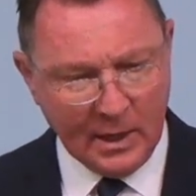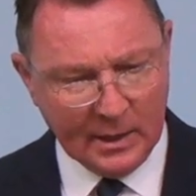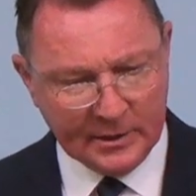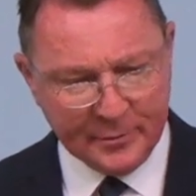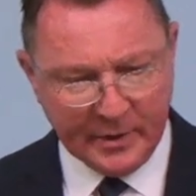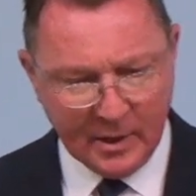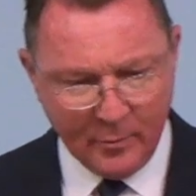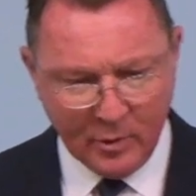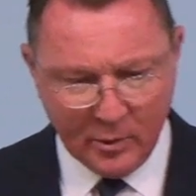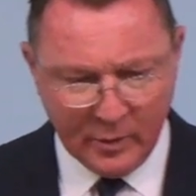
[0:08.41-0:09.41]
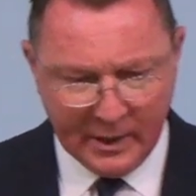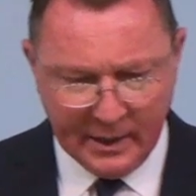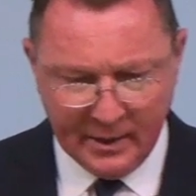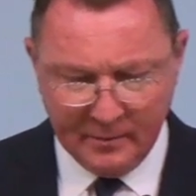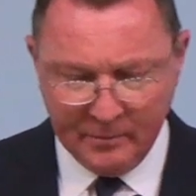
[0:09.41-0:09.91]
Let's pick up where
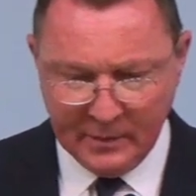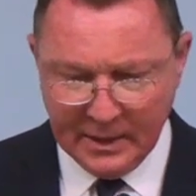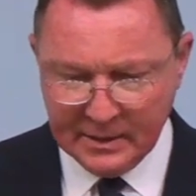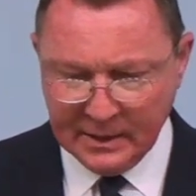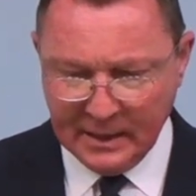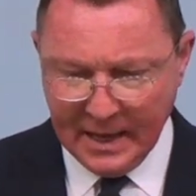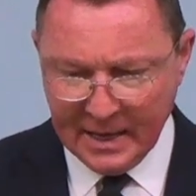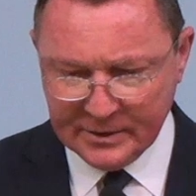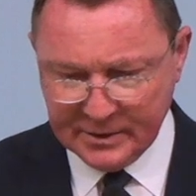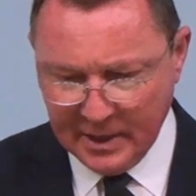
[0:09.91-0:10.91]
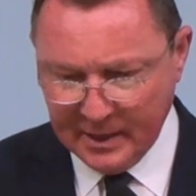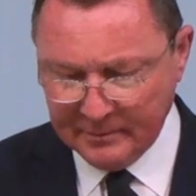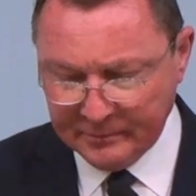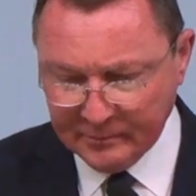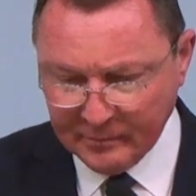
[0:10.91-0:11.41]
we ended last time,